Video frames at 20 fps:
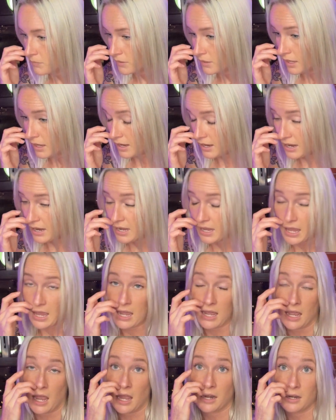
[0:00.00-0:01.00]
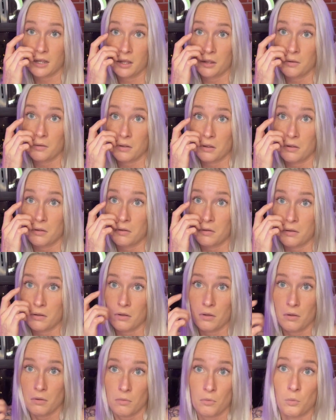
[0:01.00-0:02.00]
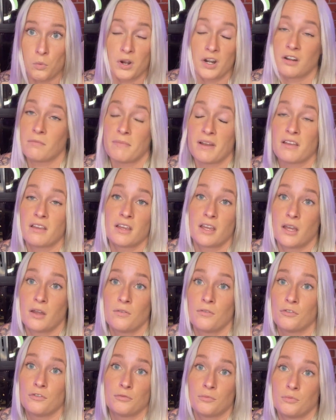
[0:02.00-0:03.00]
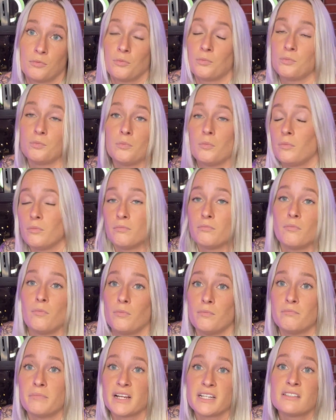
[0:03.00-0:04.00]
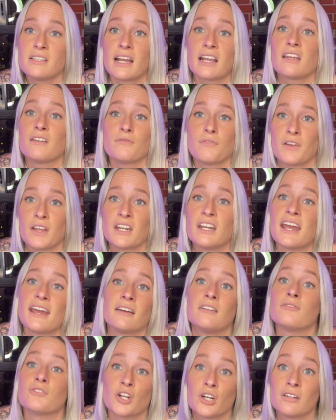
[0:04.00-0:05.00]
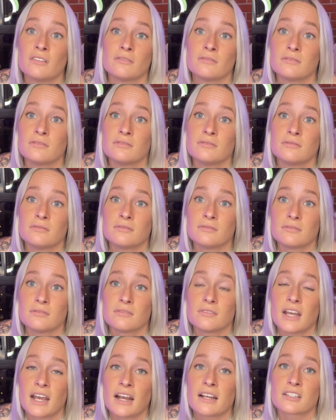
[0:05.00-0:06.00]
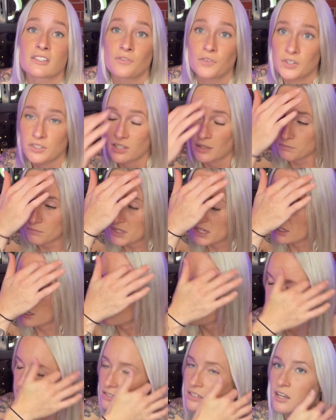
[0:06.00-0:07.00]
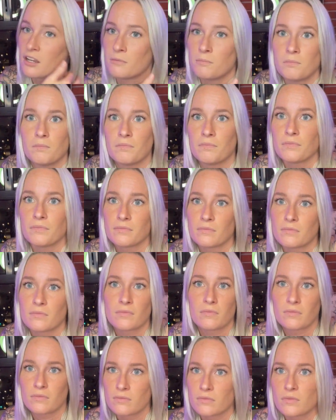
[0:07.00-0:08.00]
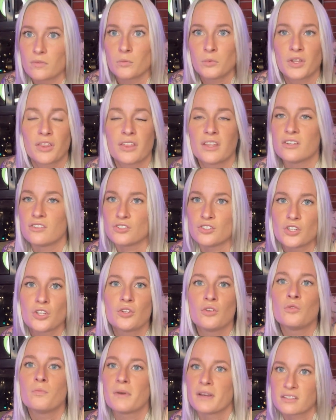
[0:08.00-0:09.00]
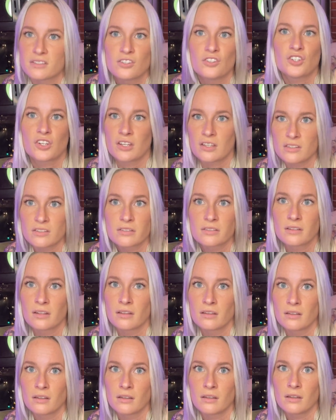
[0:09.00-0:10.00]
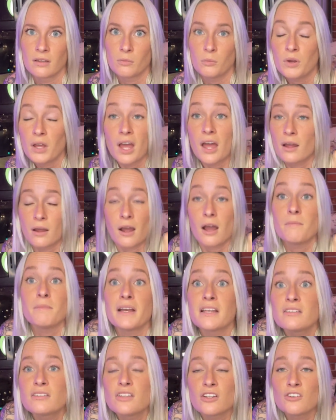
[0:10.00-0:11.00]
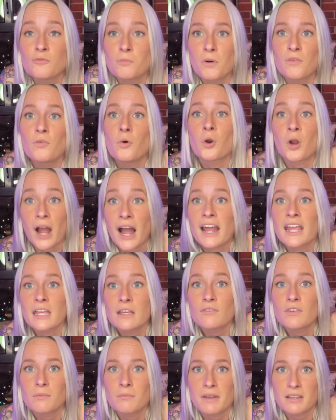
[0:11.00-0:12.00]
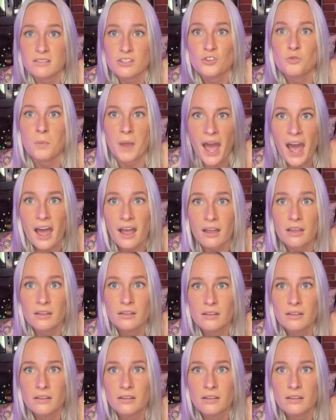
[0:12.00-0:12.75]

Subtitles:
I had one of my second fan ever ask for something custom within 2 messages, a message before I even message back.